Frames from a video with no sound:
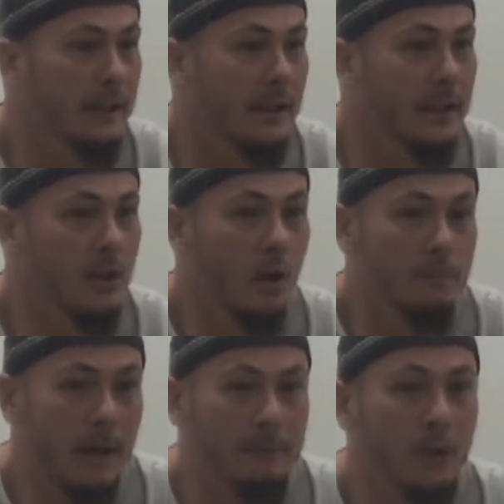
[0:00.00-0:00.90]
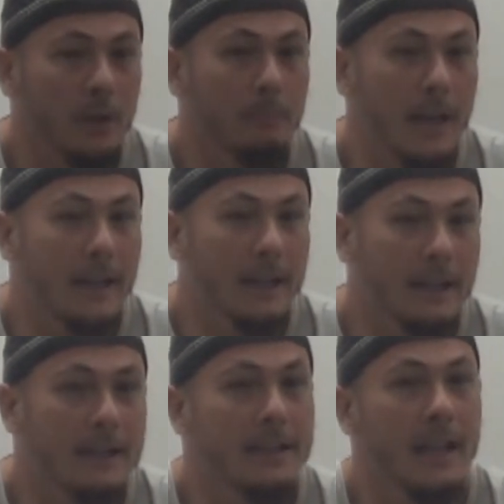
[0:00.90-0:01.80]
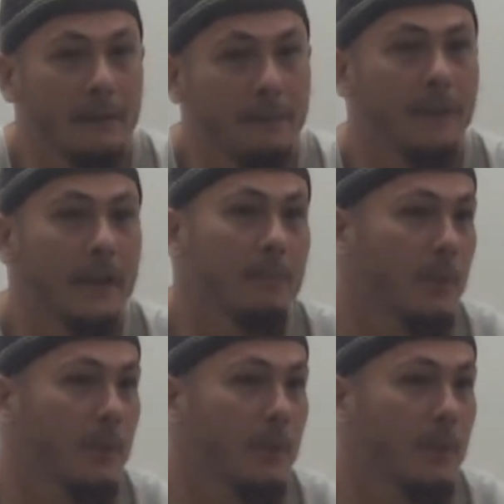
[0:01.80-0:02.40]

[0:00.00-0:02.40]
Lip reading: he pat me on the back and he said, have faith,